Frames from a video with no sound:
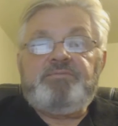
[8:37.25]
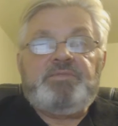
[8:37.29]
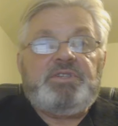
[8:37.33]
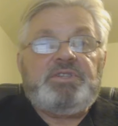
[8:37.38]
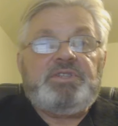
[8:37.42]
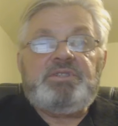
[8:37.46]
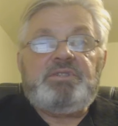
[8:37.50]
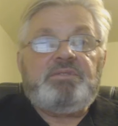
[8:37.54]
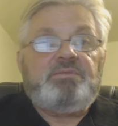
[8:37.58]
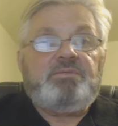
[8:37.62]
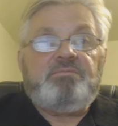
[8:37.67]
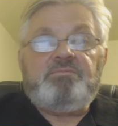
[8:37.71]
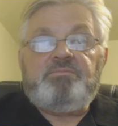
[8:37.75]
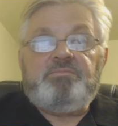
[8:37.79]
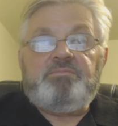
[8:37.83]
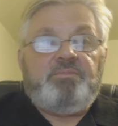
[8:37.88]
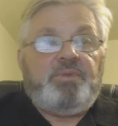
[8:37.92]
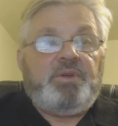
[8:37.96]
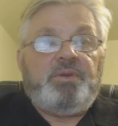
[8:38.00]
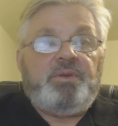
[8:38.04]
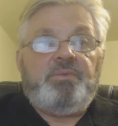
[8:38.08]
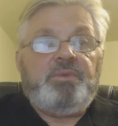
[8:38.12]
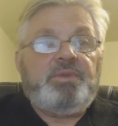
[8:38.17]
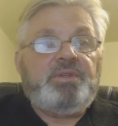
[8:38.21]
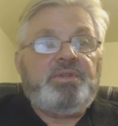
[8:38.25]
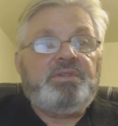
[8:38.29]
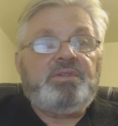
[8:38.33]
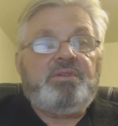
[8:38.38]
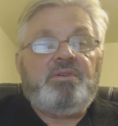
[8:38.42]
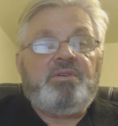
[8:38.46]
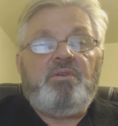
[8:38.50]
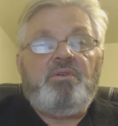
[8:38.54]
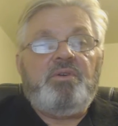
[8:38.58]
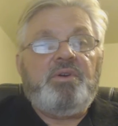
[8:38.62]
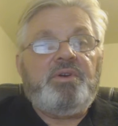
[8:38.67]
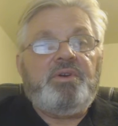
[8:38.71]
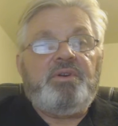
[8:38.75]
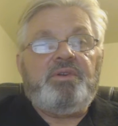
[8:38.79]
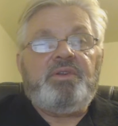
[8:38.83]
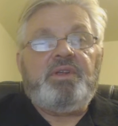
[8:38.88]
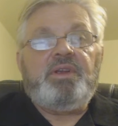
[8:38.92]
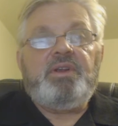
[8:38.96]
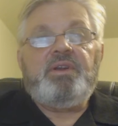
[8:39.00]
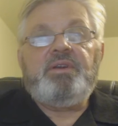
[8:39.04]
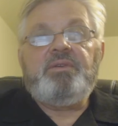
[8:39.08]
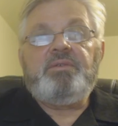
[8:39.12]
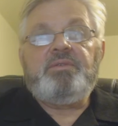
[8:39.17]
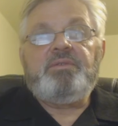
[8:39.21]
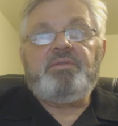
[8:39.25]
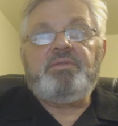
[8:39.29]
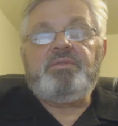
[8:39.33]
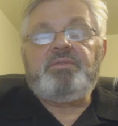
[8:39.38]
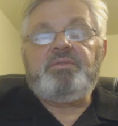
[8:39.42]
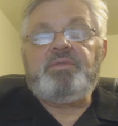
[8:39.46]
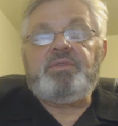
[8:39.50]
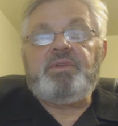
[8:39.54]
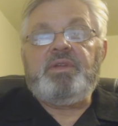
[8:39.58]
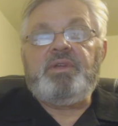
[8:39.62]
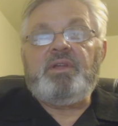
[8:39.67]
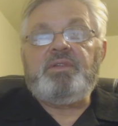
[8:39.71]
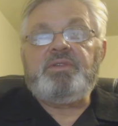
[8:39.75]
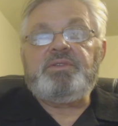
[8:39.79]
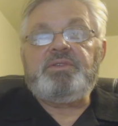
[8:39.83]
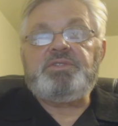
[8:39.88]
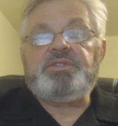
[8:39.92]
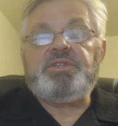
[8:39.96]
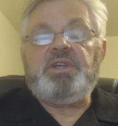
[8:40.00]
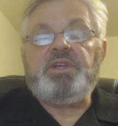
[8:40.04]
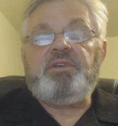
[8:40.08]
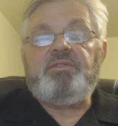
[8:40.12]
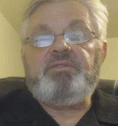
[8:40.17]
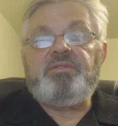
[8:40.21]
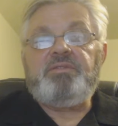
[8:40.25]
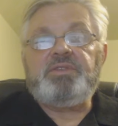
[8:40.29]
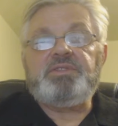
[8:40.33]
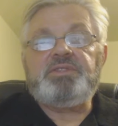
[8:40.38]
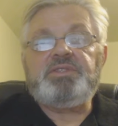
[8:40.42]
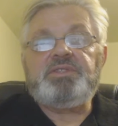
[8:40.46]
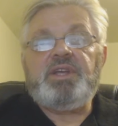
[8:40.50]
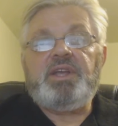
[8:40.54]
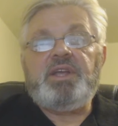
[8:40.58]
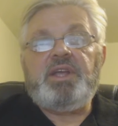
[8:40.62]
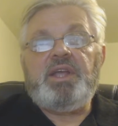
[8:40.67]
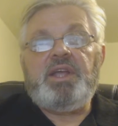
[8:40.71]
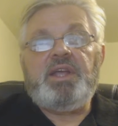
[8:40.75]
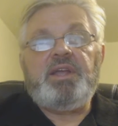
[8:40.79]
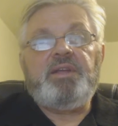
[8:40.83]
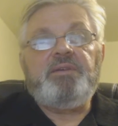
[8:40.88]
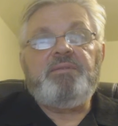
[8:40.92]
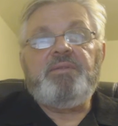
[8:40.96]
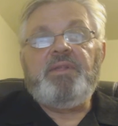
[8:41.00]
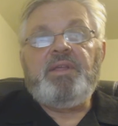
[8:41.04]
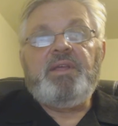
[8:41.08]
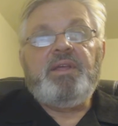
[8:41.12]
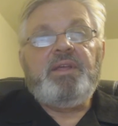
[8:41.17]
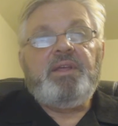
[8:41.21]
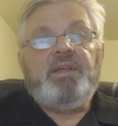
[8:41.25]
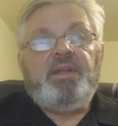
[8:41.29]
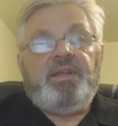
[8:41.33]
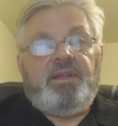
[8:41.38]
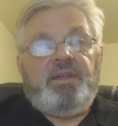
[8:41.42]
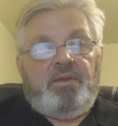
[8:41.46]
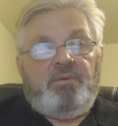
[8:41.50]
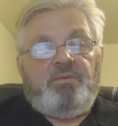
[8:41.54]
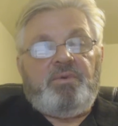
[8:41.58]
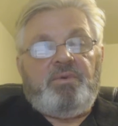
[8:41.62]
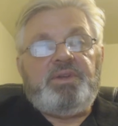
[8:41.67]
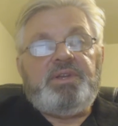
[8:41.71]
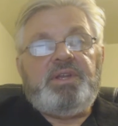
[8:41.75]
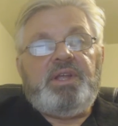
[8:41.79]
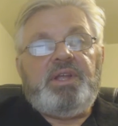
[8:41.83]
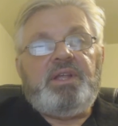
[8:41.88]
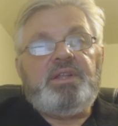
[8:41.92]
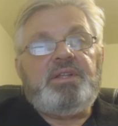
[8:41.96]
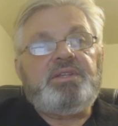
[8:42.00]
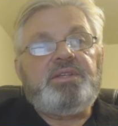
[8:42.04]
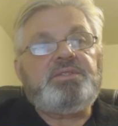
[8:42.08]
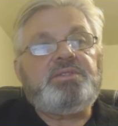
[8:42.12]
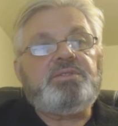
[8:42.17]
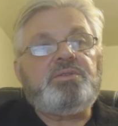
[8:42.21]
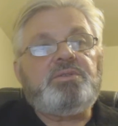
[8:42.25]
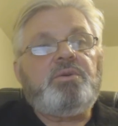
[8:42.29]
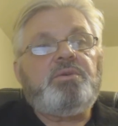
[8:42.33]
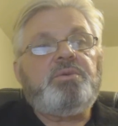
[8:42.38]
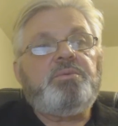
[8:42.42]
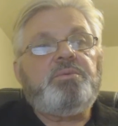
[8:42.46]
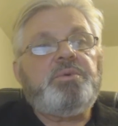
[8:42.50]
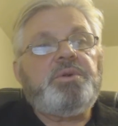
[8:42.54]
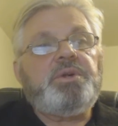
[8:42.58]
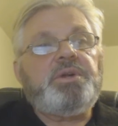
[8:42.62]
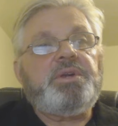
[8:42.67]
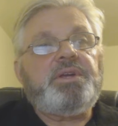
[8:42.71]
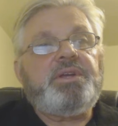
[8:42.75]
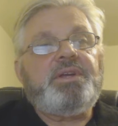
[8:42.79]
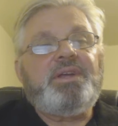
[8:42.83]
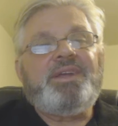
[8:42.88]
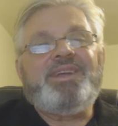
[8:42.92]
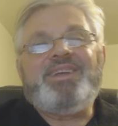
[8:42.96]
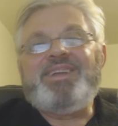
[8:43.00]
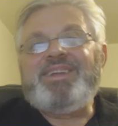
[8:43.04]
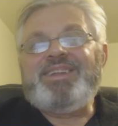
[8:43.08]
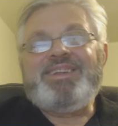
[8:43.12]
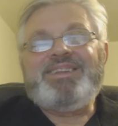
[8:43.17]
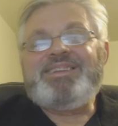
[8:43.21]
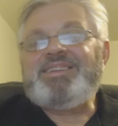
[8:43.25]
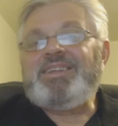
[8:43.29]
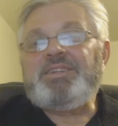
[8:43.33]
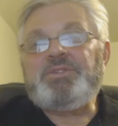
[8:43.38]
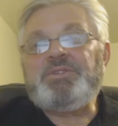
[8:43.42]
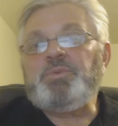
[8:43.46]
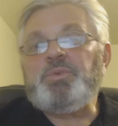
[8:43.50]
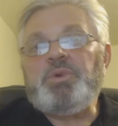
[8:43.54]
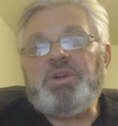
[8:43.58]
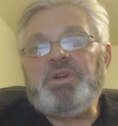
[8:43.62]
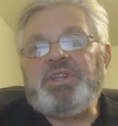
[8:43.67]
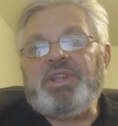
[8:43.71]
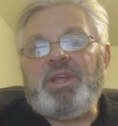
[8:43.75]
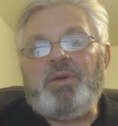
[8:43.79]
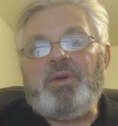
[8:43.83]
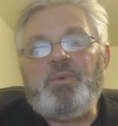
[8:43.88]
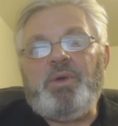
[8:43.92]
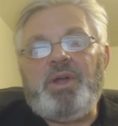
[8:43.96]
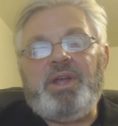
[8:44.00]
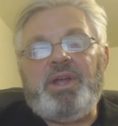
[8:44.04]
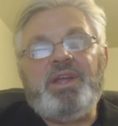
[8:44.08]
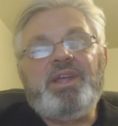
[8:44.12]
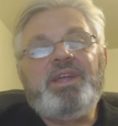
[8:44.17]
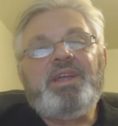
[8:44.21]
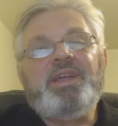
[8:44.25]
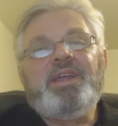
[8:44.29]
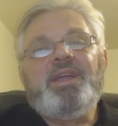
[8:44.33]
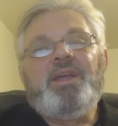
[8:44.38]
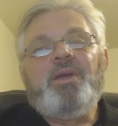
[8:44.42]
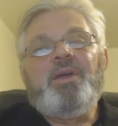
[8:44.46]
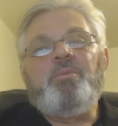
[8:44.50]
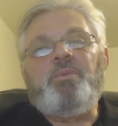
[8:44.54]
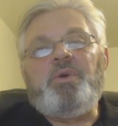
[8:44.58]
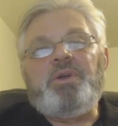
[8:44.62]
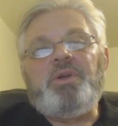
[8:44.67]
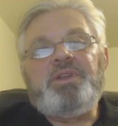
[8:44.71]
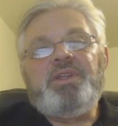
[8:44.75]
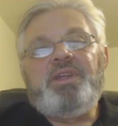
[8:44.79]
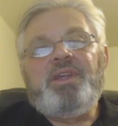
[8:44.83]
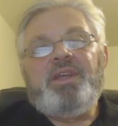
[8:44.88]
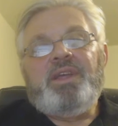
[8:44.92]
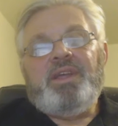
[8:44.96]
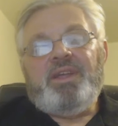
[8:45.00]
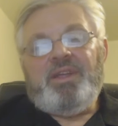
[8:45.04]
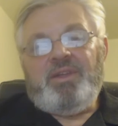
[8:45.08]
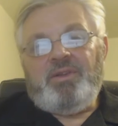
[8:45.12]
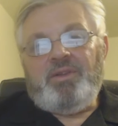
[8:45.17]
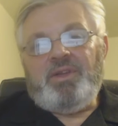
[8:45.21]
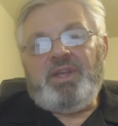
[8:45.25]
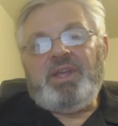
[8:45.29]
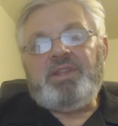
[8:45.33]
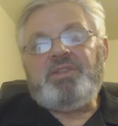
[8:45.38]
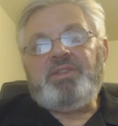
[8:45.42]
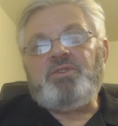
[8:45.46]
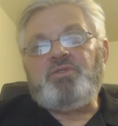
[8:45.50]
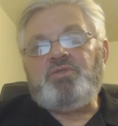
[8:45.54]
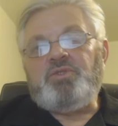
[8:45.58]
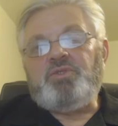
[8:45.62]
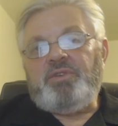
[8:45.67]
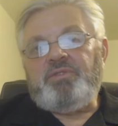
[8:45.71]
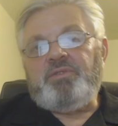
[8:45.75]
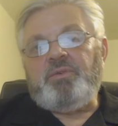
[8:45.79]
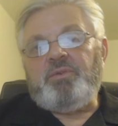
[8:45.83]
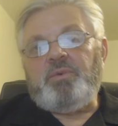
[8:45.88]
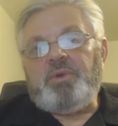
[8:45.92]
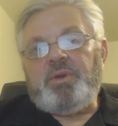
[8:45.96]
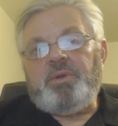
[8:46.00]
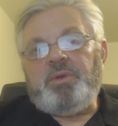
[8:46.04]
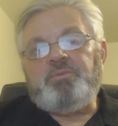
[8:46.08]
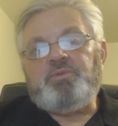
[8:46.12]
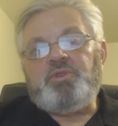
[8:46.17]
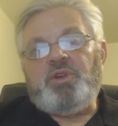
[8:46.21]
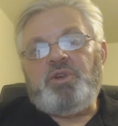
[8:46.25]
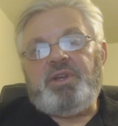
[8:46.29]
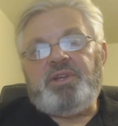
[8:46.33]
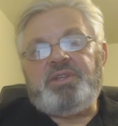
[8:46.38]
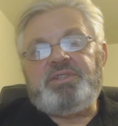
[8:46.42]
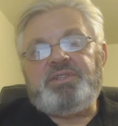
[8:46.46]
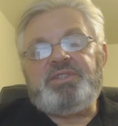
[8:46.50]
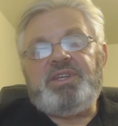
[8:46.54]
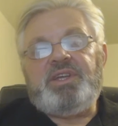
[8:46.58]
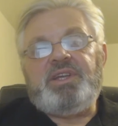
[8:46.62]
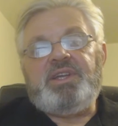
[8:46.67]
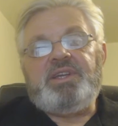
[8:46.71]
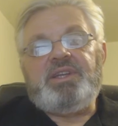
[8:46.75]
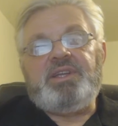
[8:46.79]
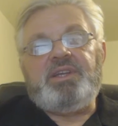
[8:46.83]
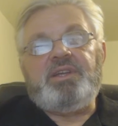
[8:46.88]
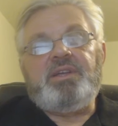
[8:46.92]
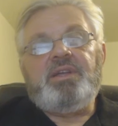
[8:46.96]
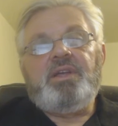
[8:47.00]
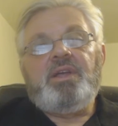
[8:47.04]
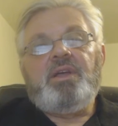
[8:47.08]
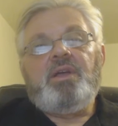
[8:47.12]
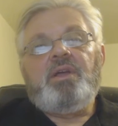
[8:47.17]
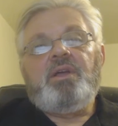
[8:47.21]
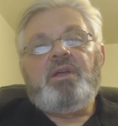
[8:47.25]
just put them in this corner there with the other stuff and say, hey, one day this is going to work. It doesn't work that way, but you get the drift of what I'm trying to say to you.